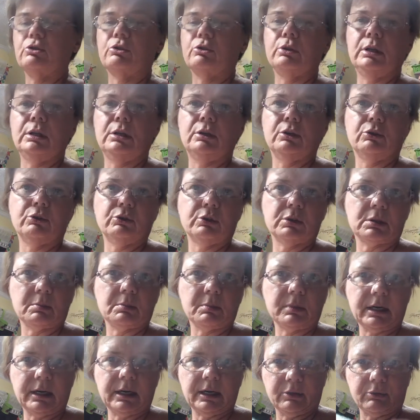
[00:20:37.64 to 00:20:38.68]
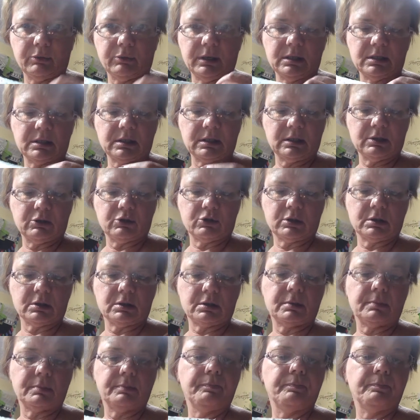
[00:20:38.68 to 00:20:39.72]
you need to do some gathering stitches.